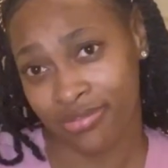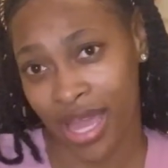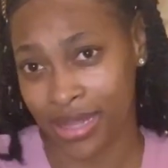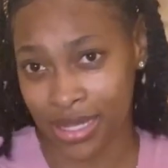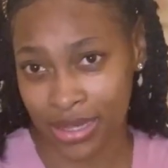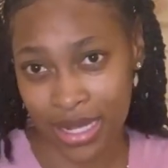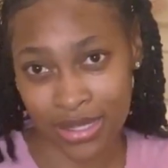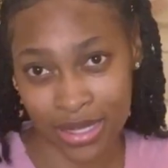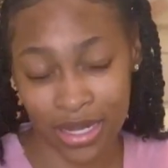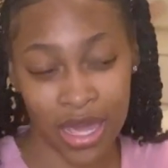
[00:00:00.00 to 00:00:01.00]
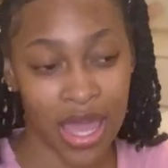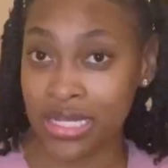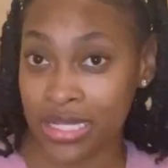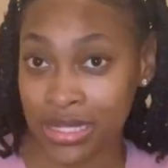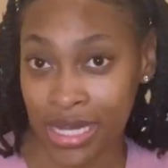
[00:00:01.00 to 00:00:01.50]
I think that's it.
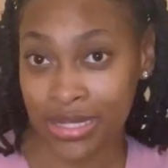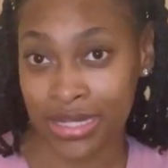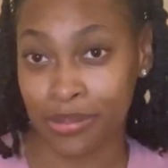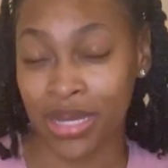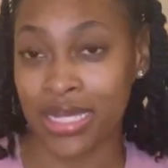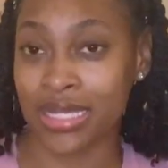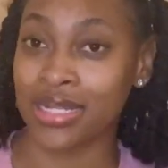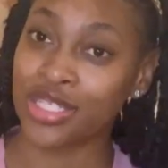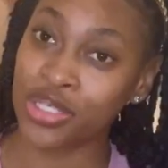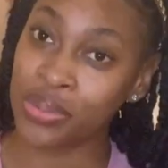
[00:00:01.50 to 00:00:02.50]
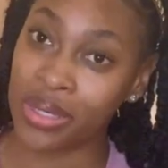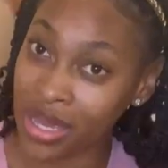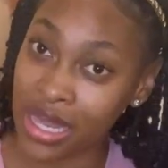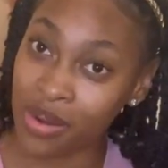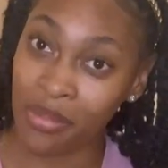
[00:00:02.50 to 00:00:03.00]
Until next time, guys, I'll see you
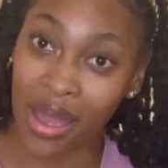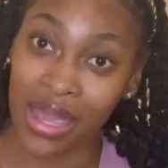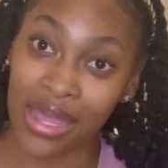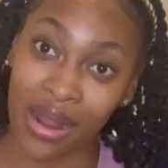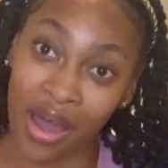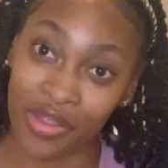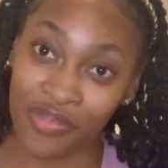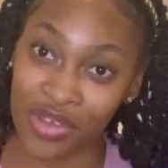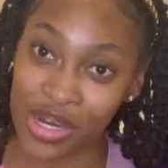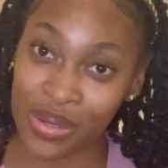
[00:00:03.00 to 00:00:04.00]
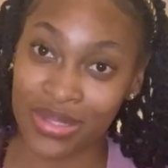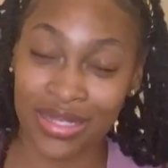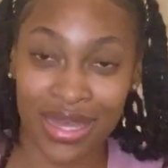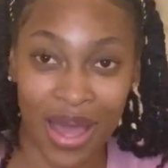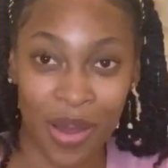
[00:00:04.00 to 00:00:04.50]
in my other videos to
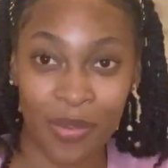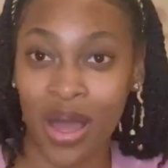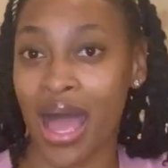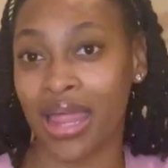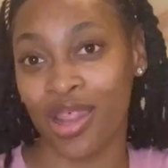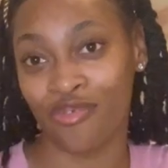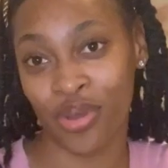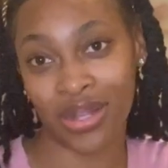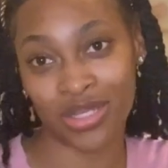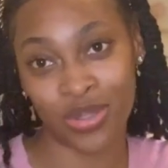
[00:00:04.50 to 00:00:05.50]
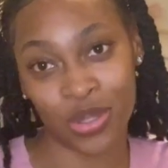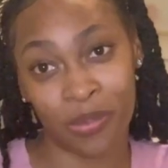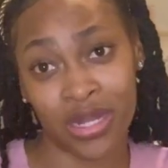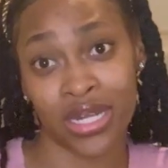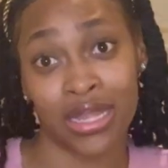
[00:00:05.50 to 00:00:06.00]
come. I love you all so
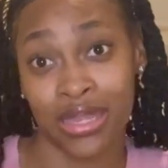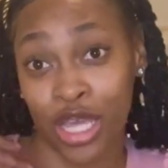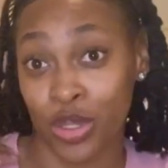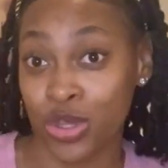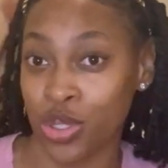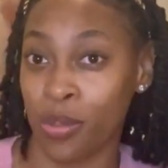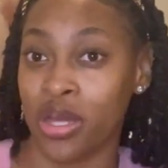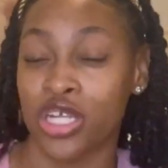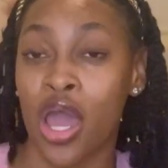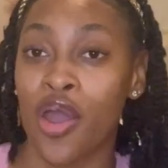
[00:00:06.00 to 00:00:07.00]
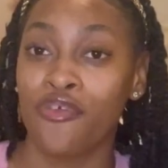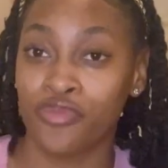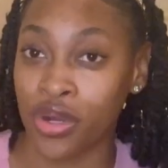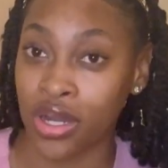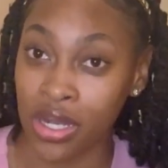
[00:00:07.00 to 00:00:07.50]
much, and thank you so much
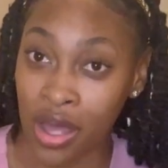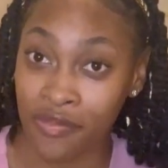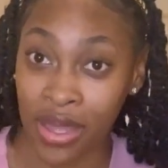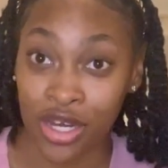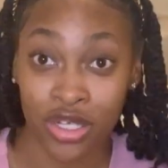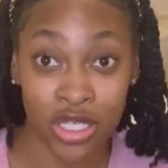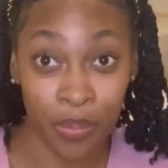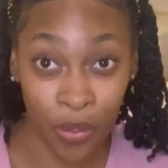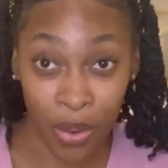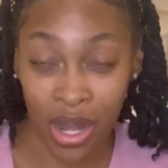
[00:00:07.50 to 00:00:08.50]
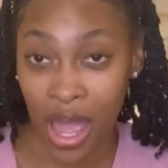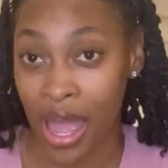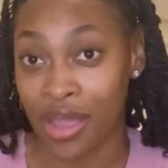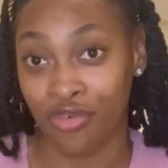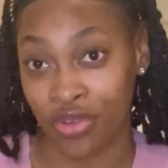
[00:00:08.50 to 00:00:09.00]
for your love and your support.
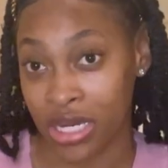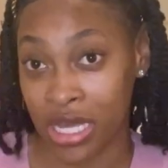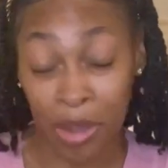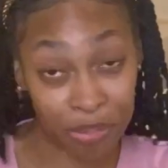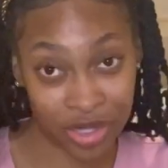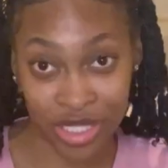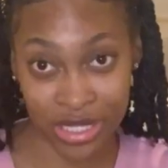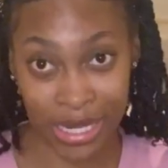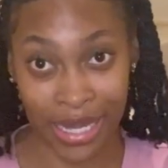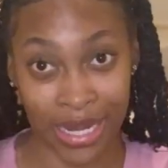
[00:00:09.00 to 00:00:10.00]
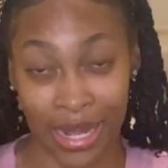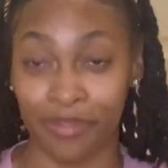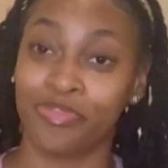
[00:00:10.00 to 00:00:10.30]
I really appreciate it.